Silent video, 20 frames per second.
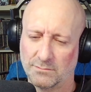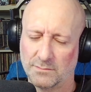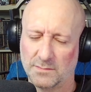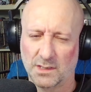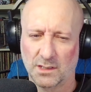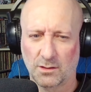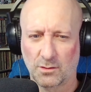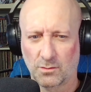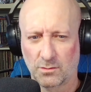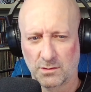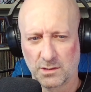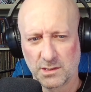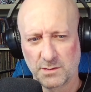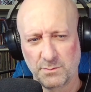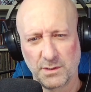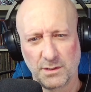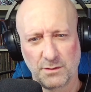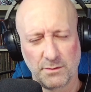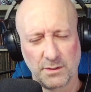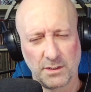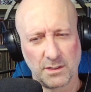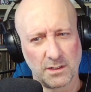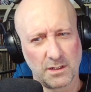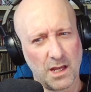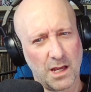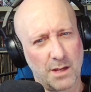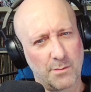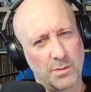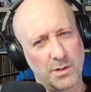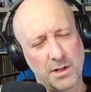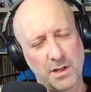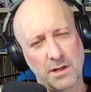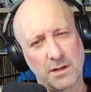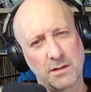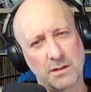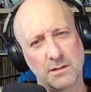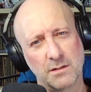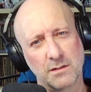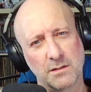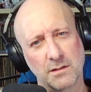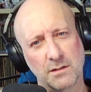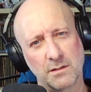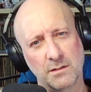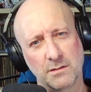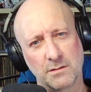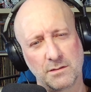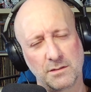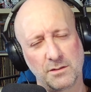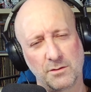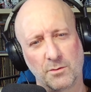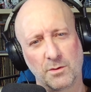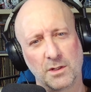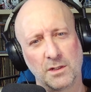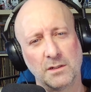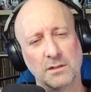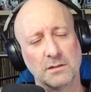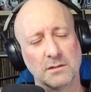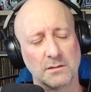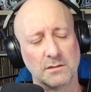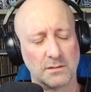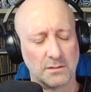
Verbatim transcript: a cross between a Cabernet and a, and a Syrah,